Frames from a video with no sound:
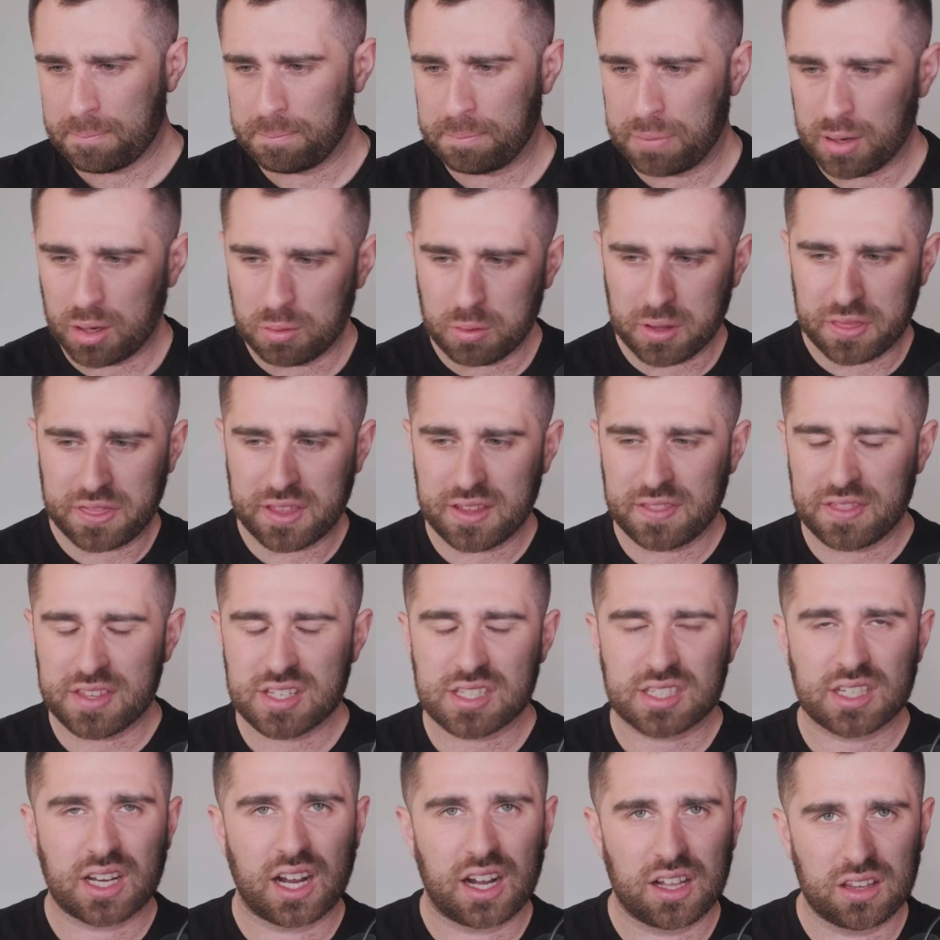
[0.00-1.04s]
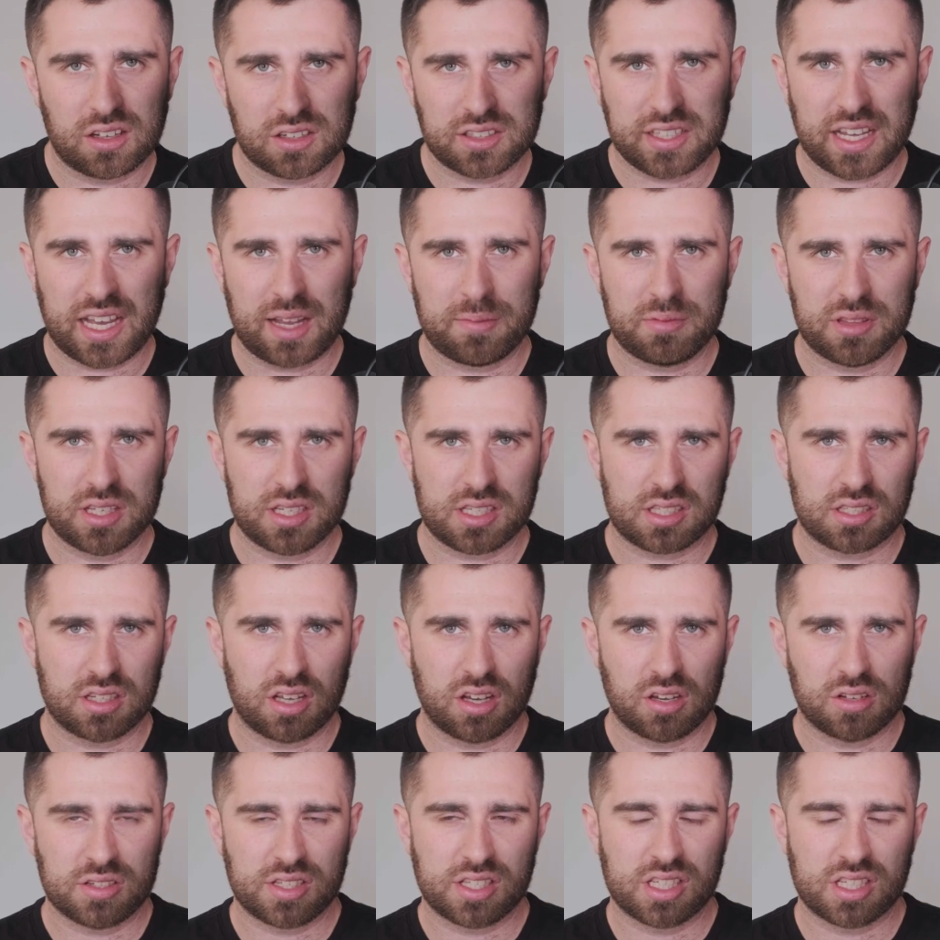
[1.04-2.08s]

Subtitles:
But within this color tab and these nodes,